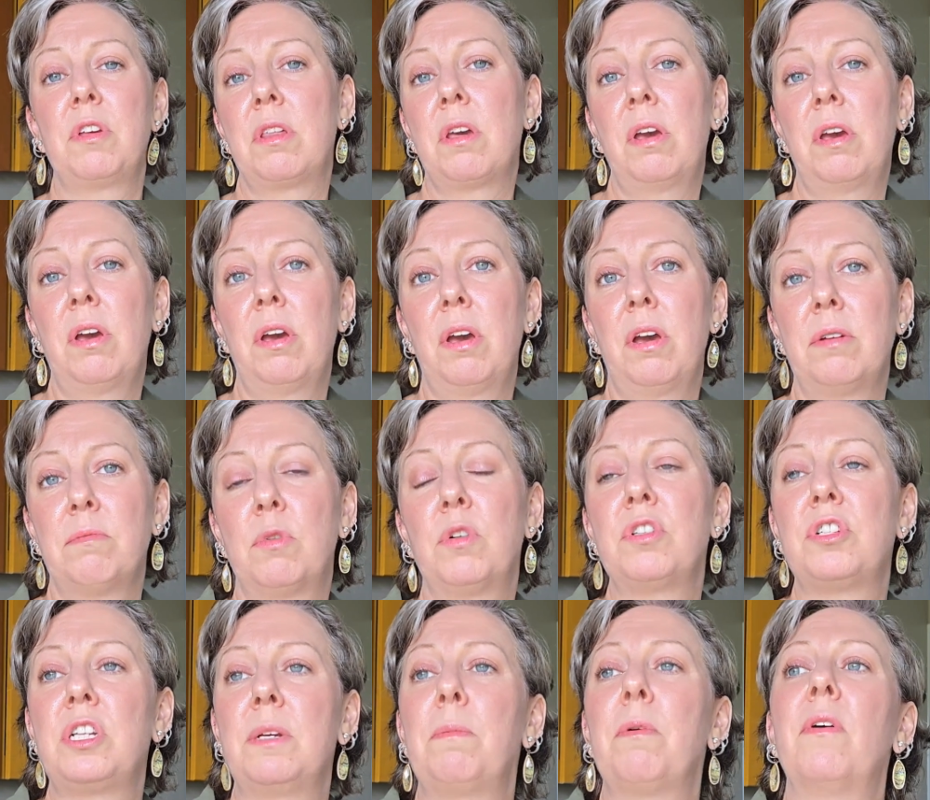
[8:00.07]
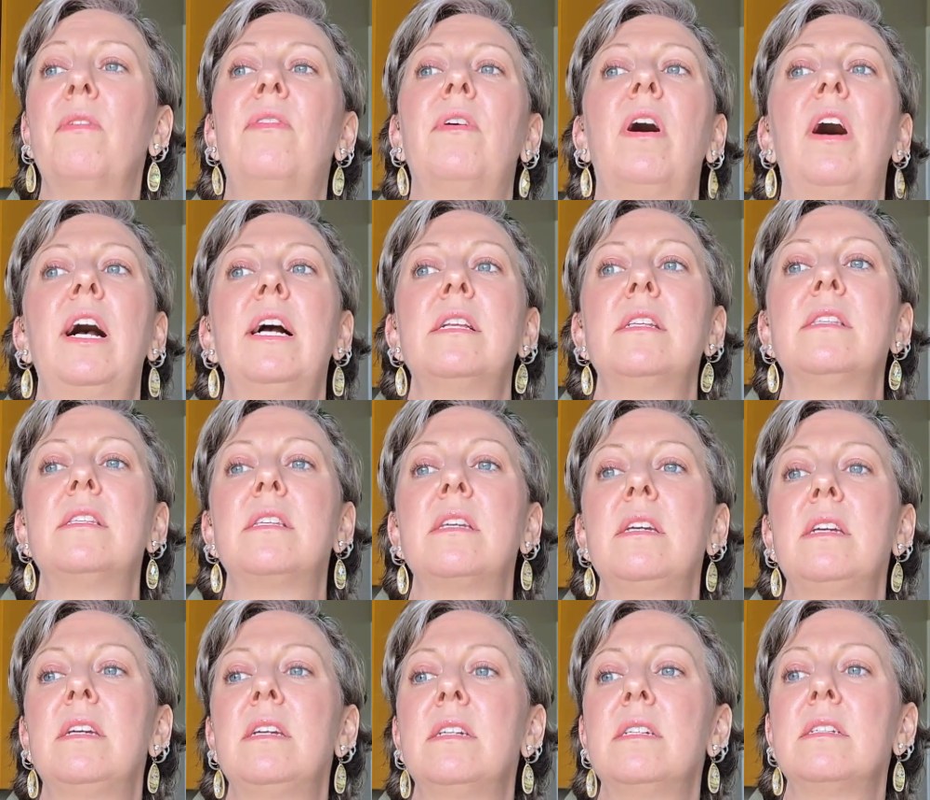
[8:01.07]
with her, what she provides,
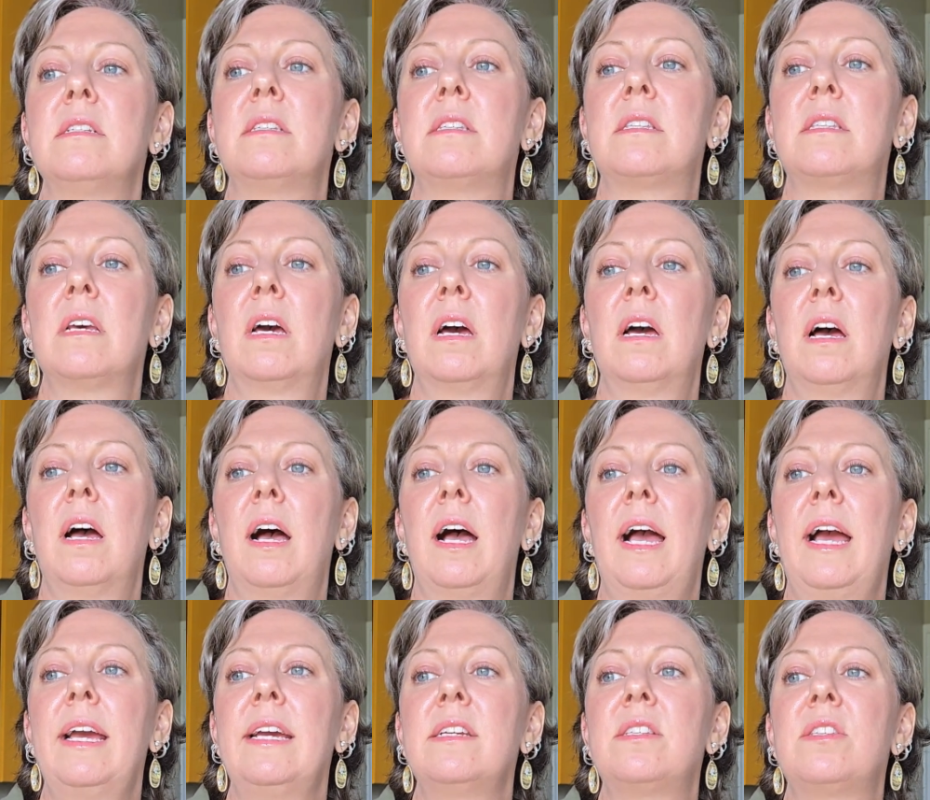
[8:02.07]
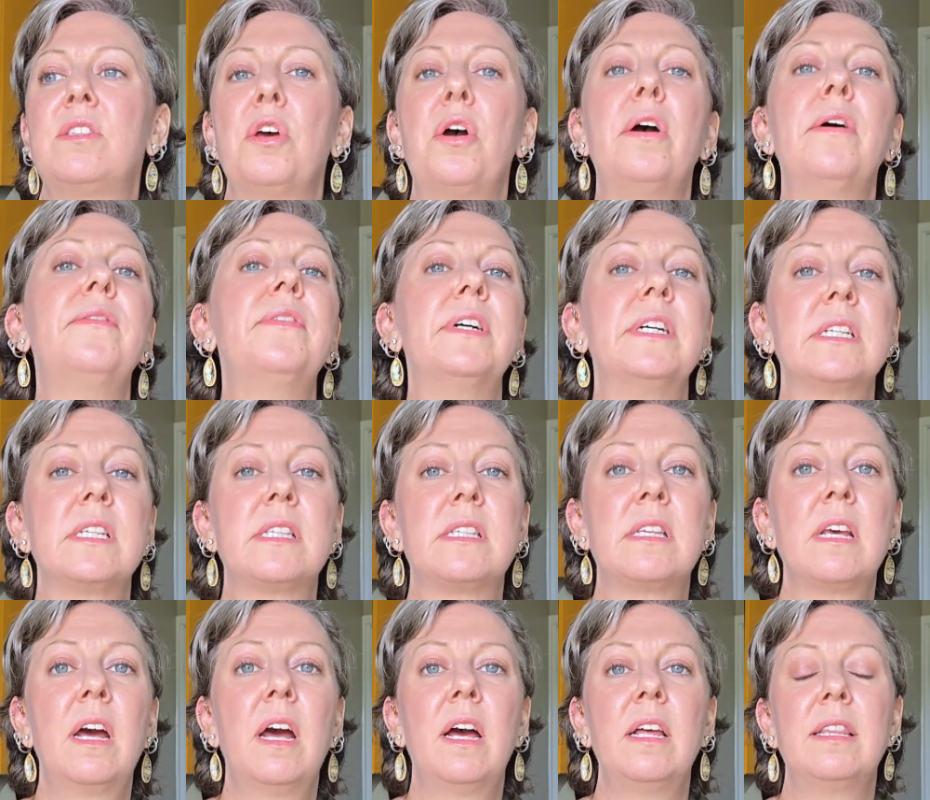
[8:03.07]
is a
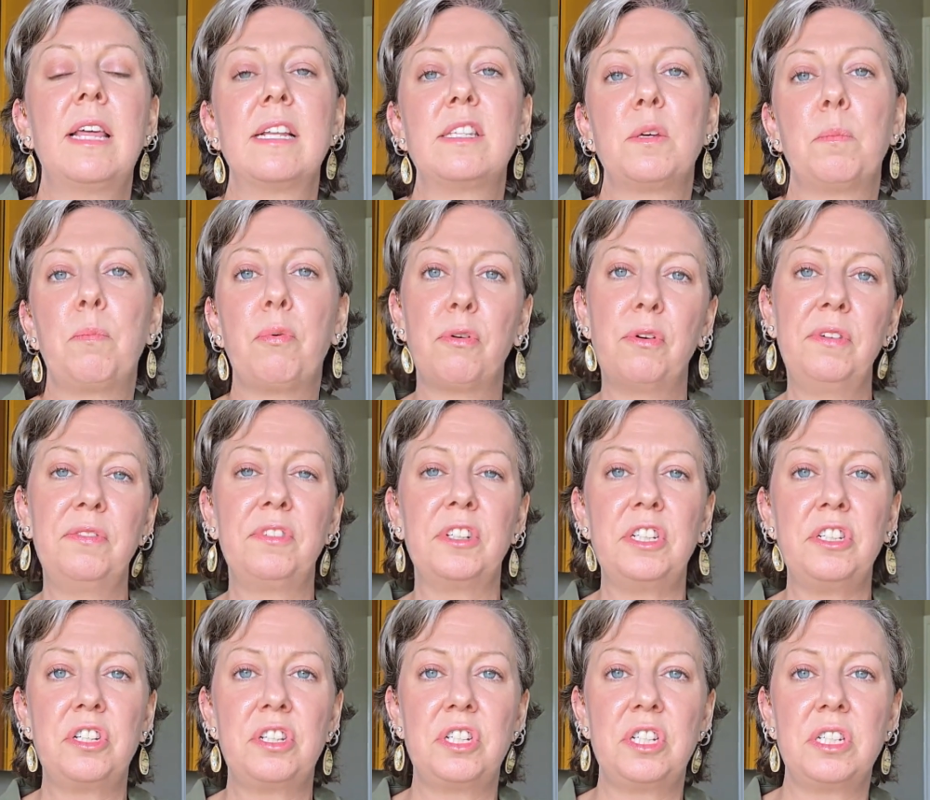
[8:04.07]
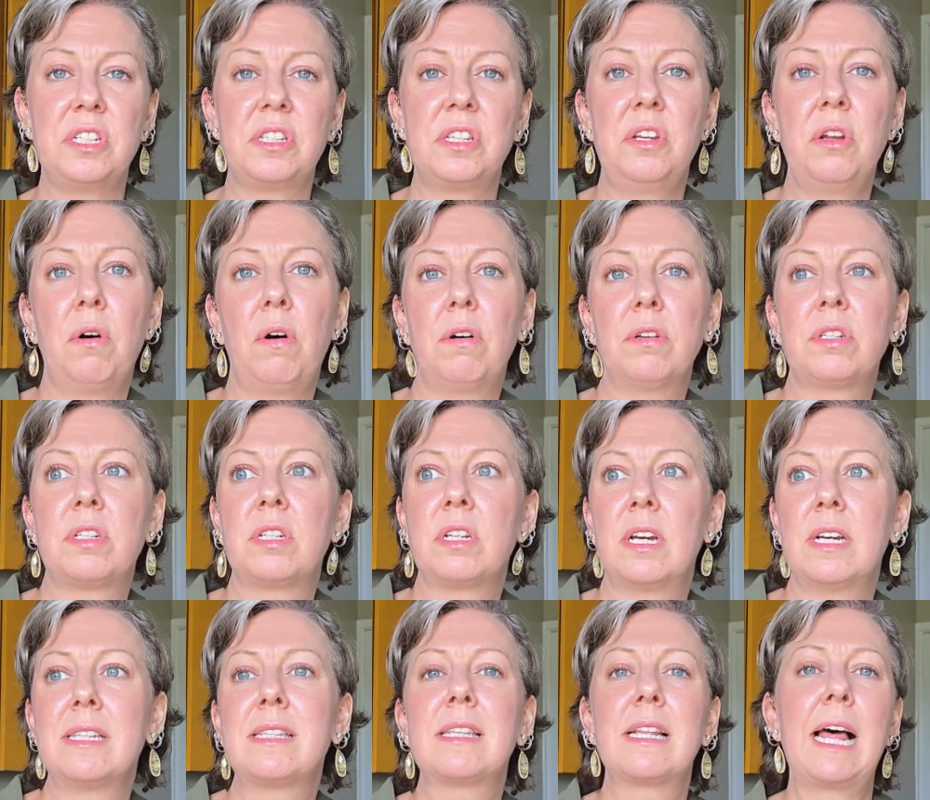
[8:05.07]
service. That's a privilege. She's not
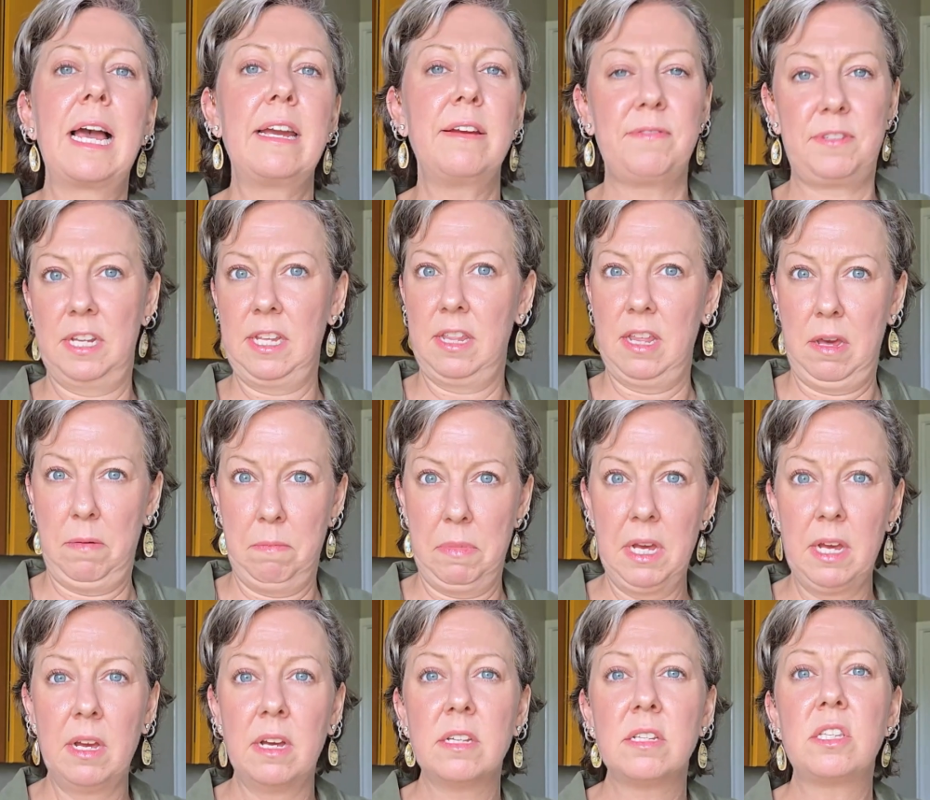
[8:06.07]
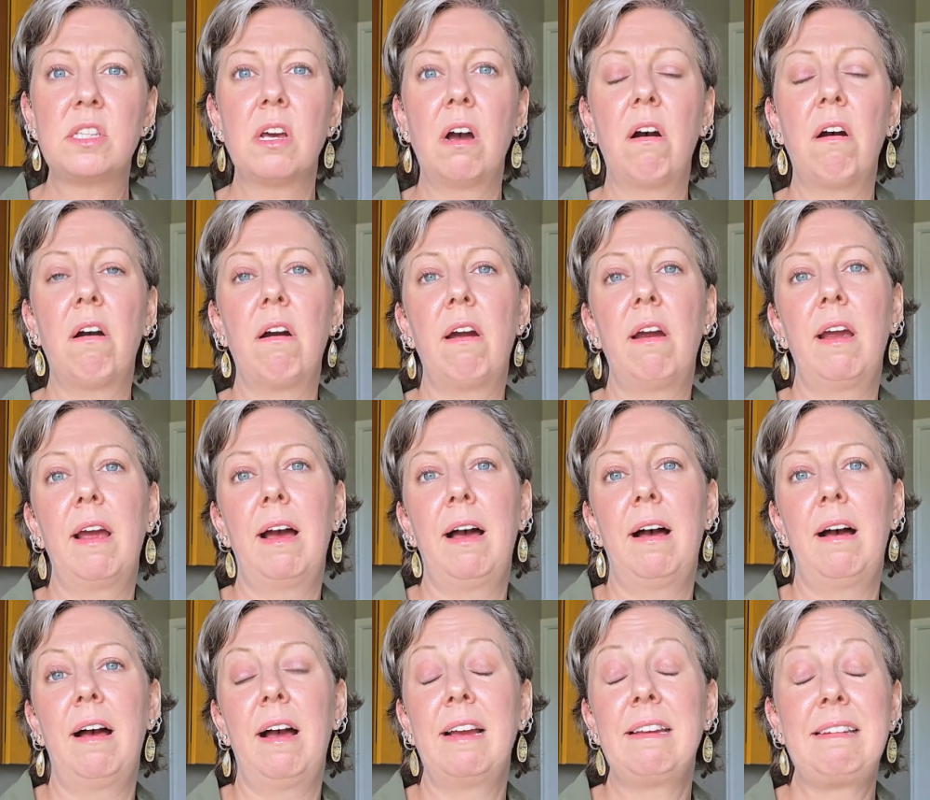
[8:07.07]
a slave to them. So
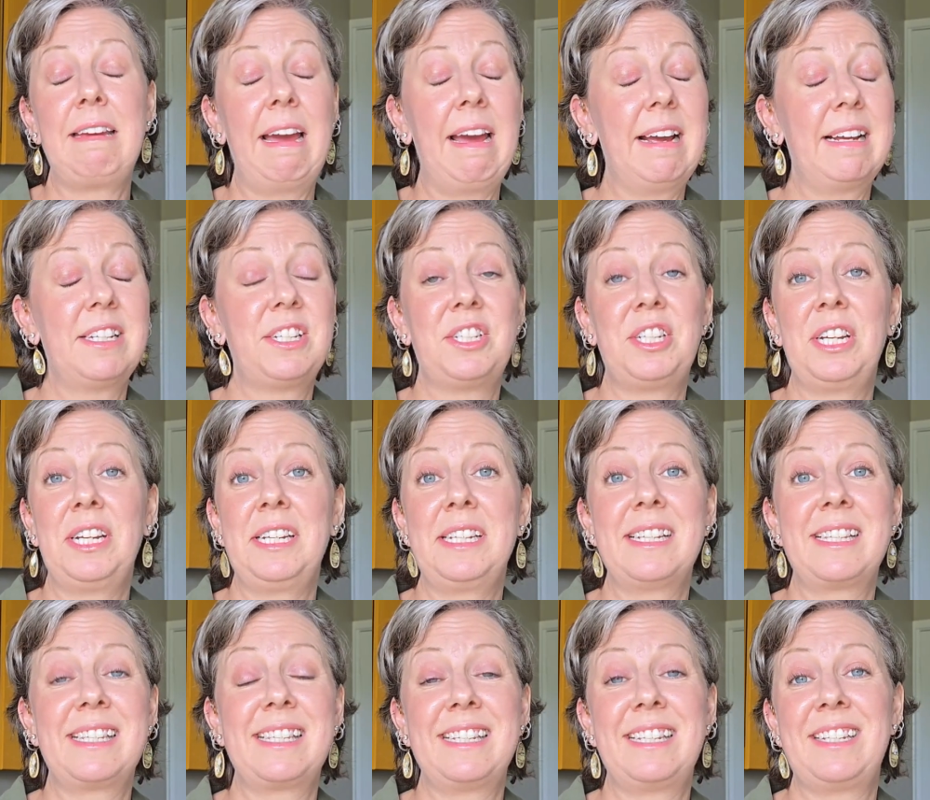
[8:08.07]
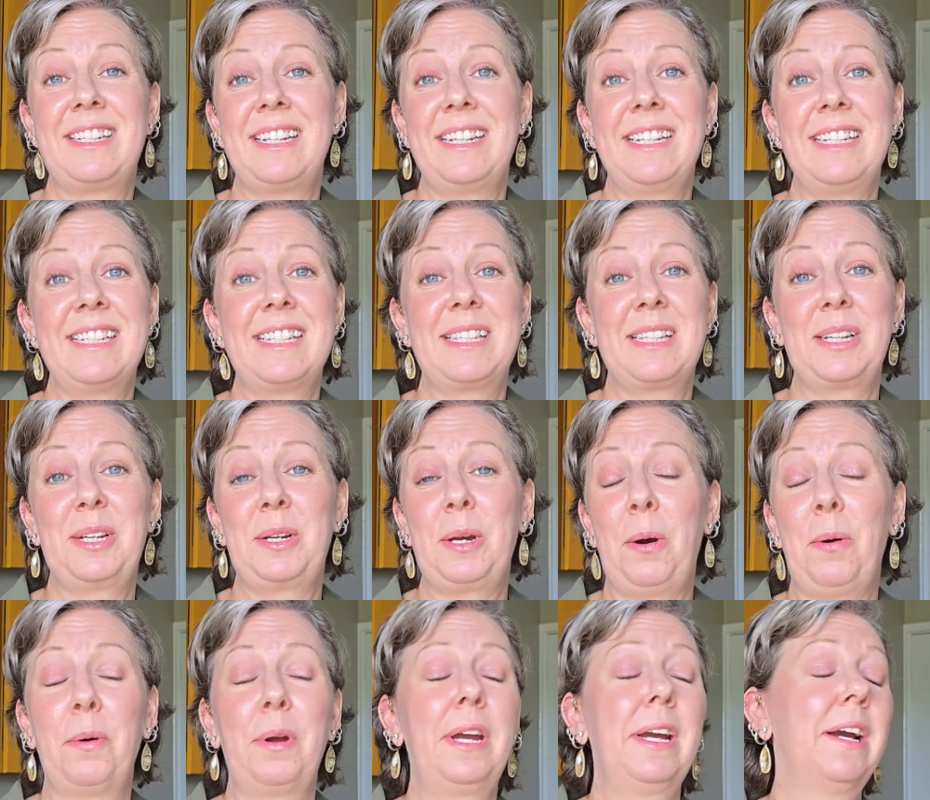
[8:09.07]
she's
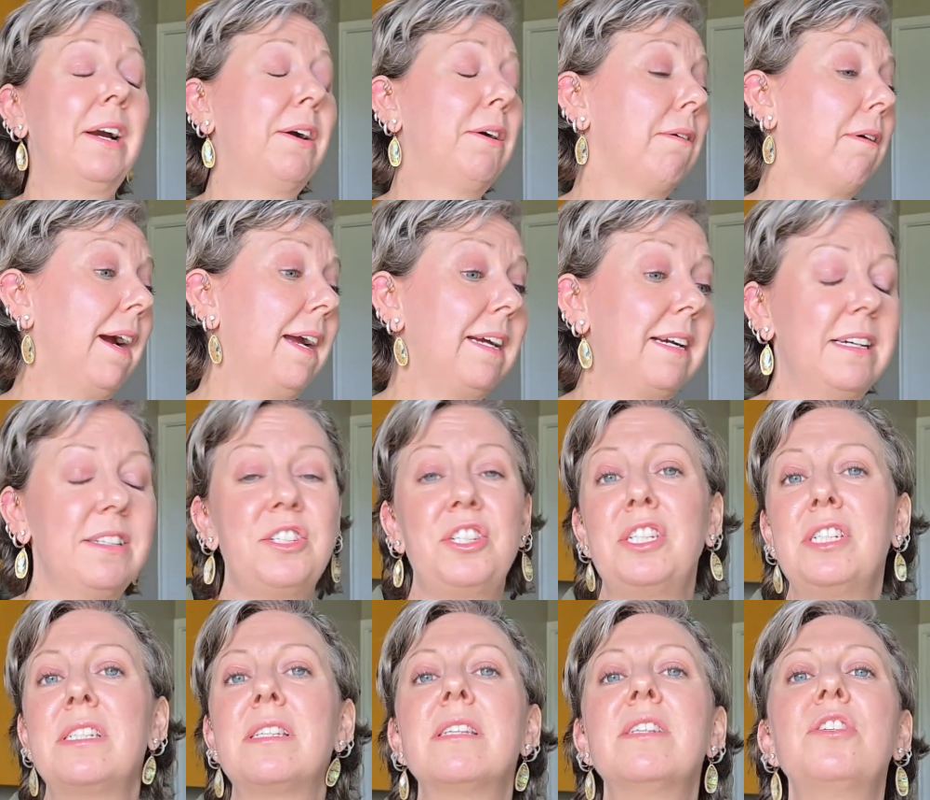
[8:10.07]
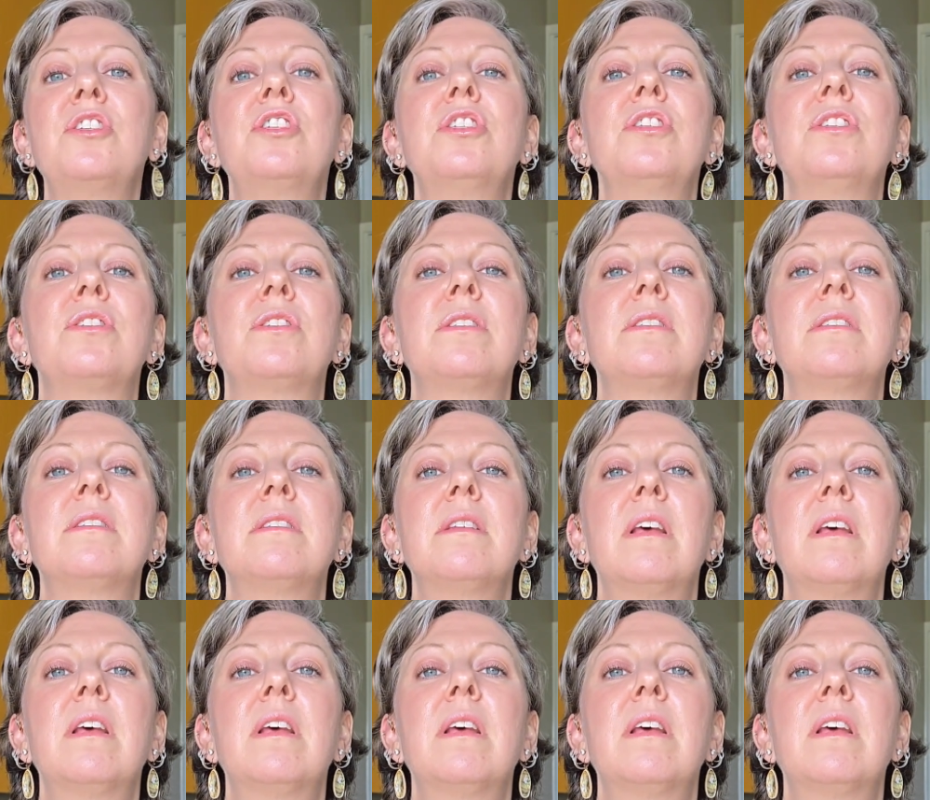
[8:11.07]
going great guns. She's